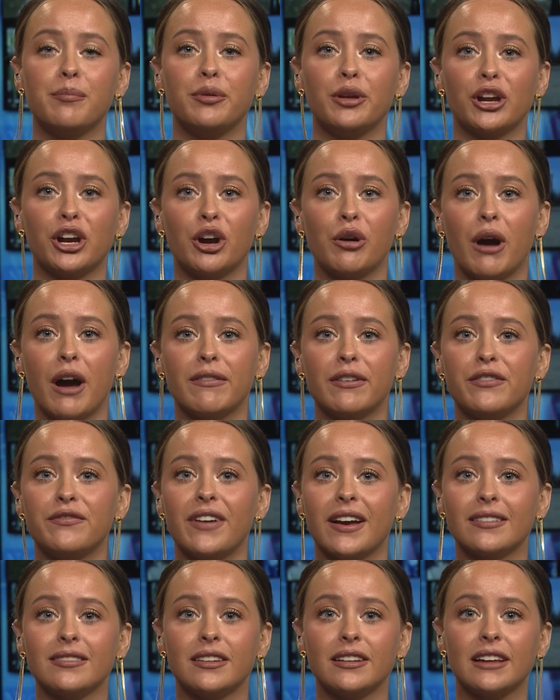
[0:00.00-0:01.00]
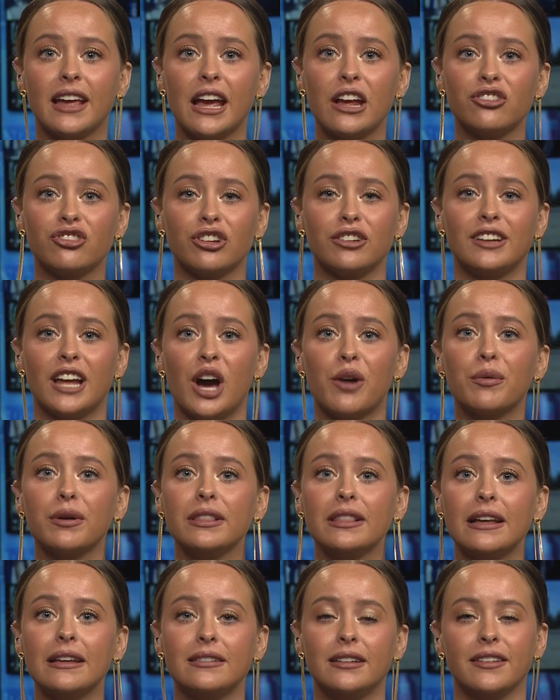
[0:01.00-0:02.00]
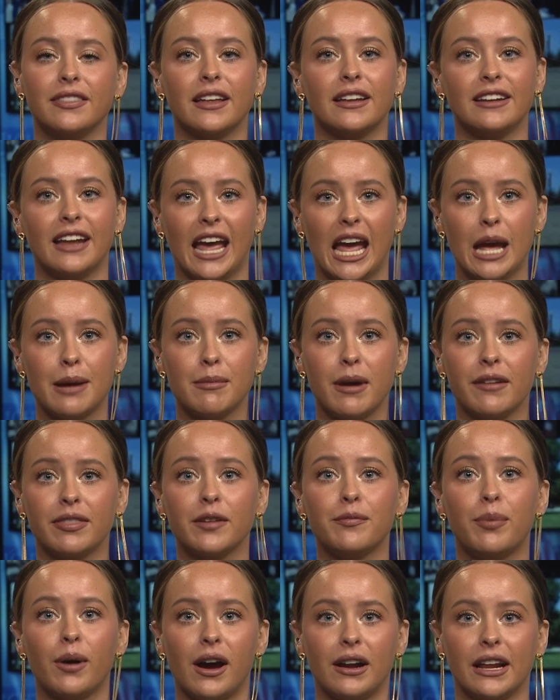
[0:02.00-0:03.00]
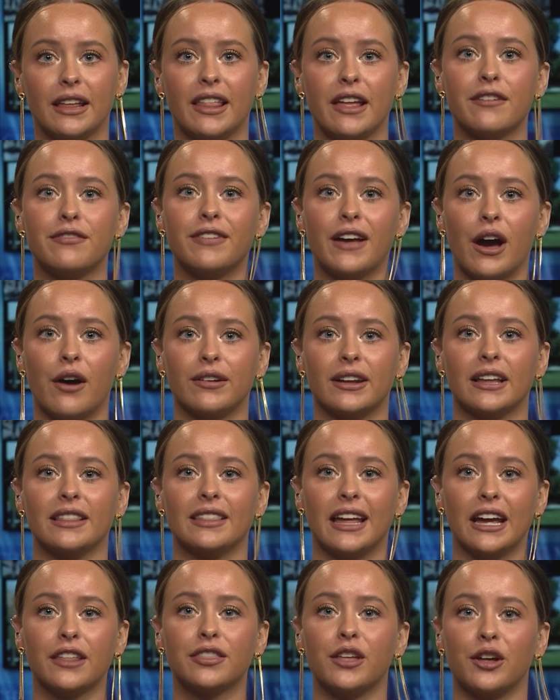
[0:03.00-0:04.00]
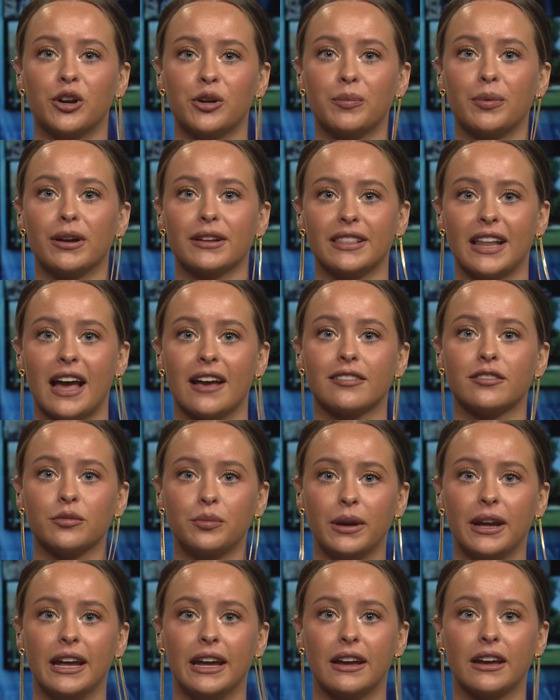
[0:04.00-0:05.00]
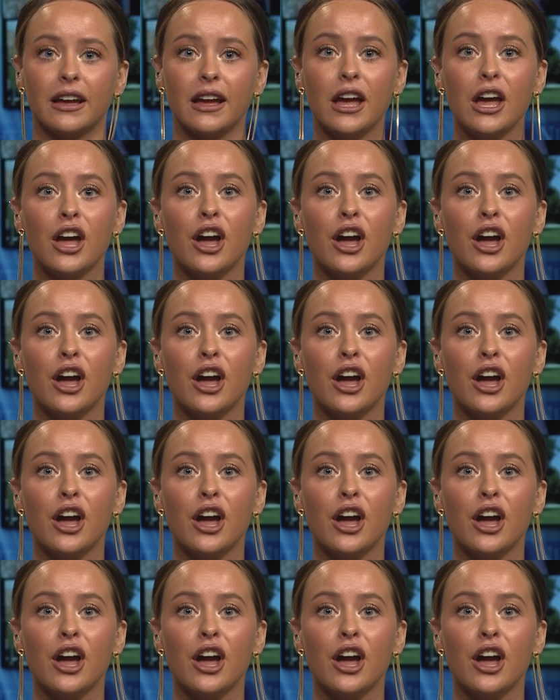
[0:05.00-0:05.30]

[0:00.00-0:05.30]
Bureau of Investigation now releasing the name and the body they found at Lake Thunderbird last week.